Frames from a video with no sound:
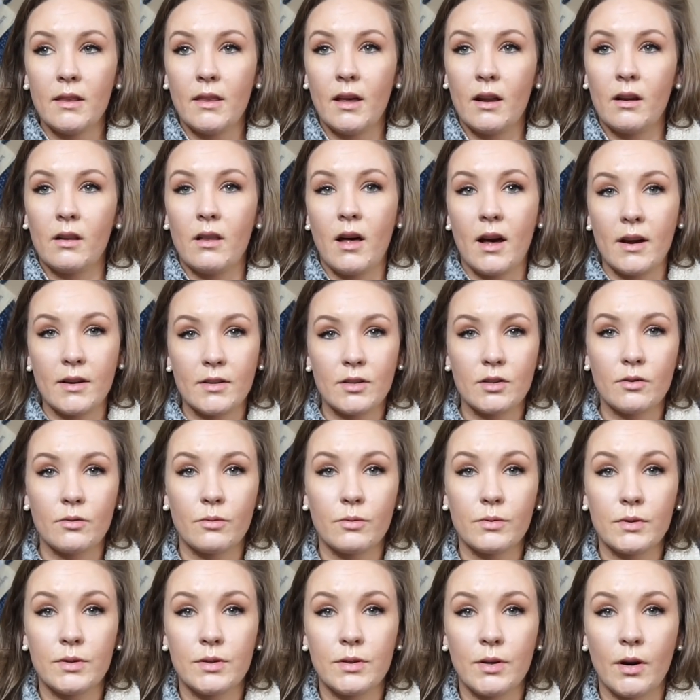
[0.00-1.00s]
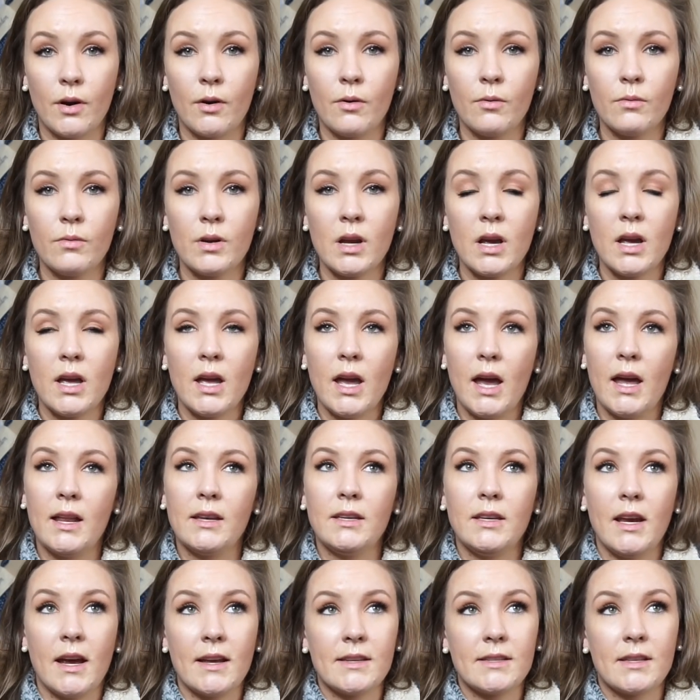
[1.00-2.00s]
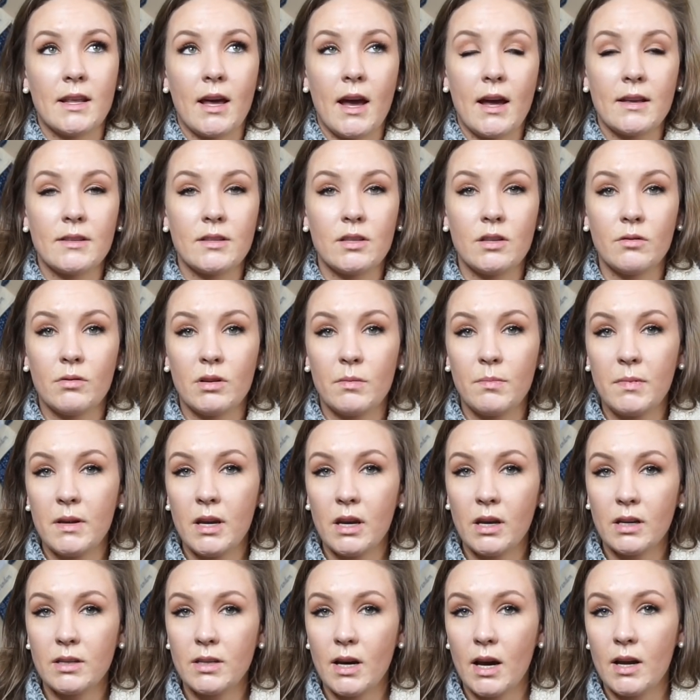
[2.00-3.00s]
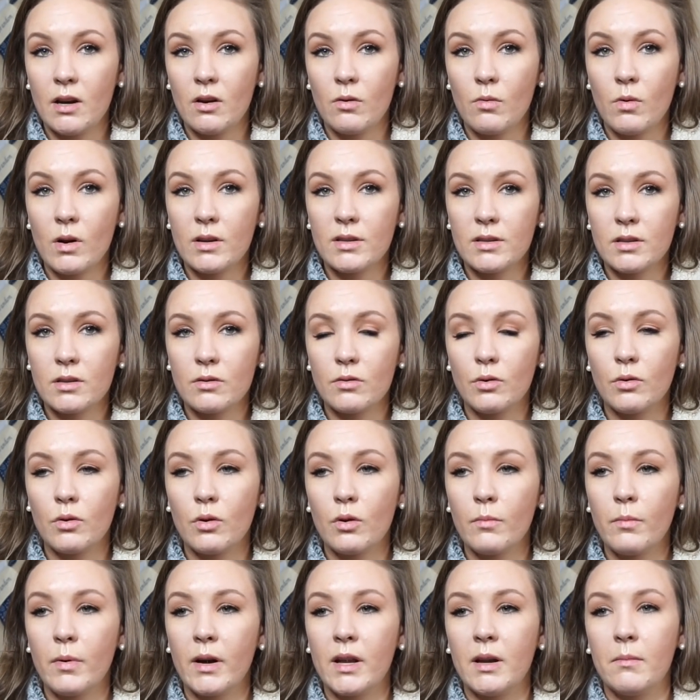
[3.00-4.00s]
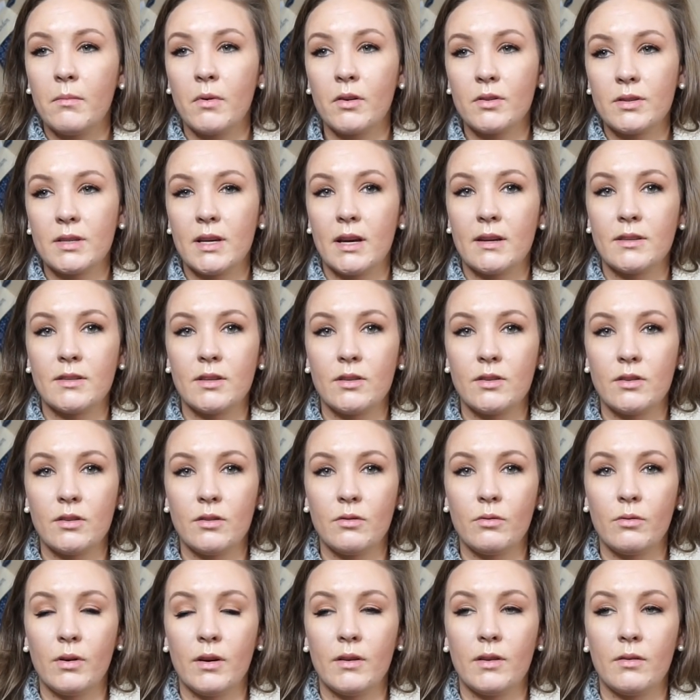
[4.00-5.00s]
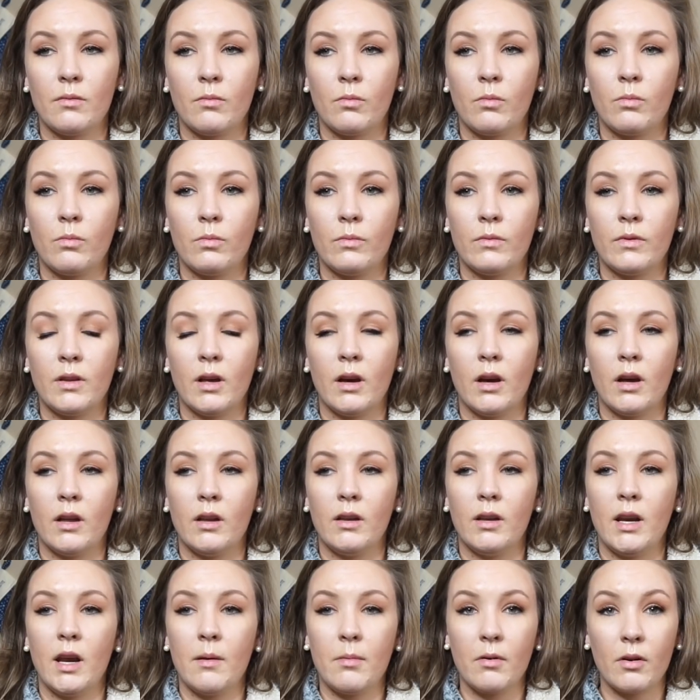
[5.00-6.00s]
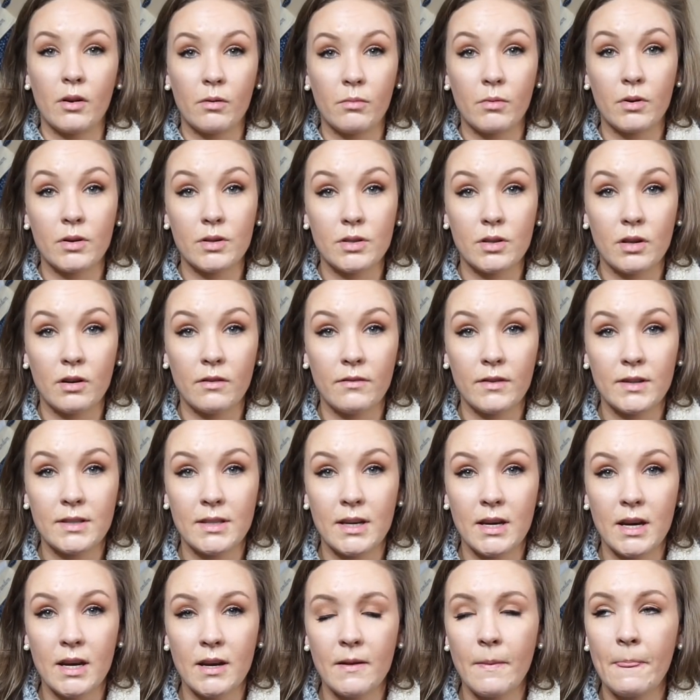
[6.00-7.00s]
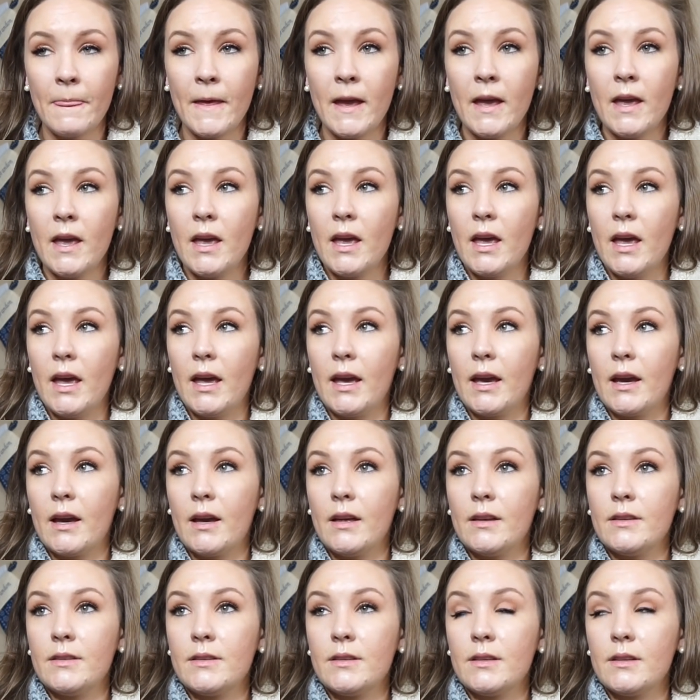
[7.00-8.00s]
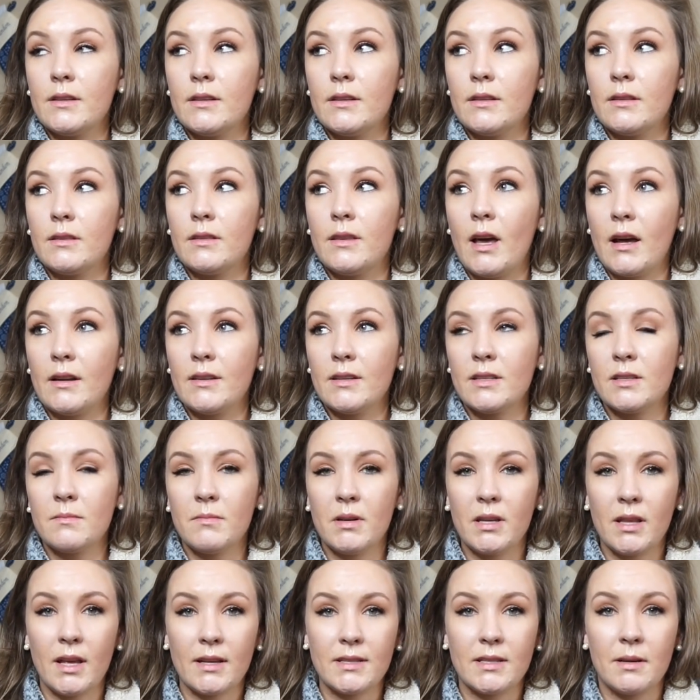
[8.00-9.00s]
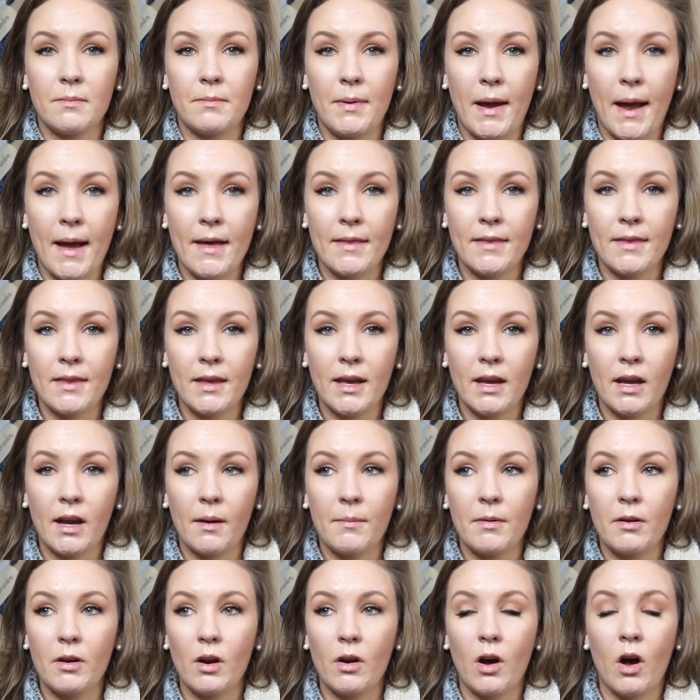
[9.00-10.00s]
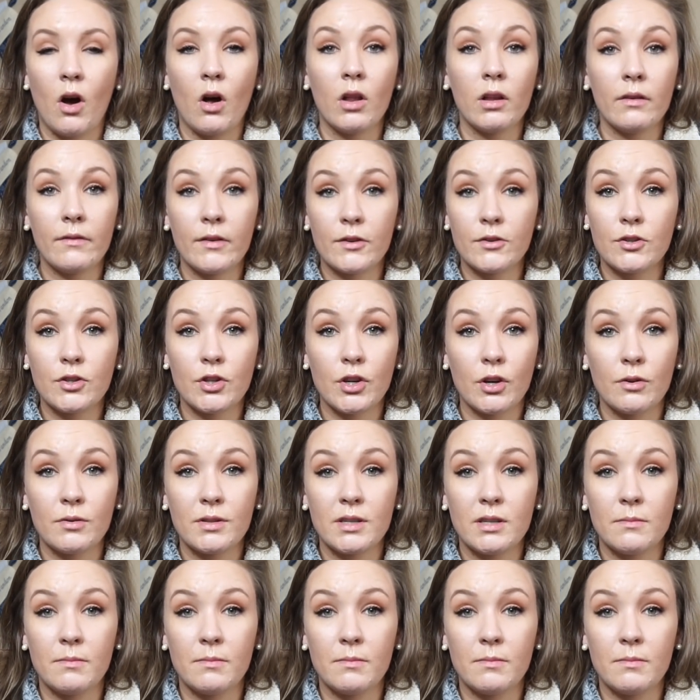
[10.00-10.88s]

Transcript: that a lot of schools don't. And yes, that has to do with being a Title I school, but it mostly has to do with the neighborhood we're servicing. And that doesn't mean that's a bad thing. I mean, all of us chose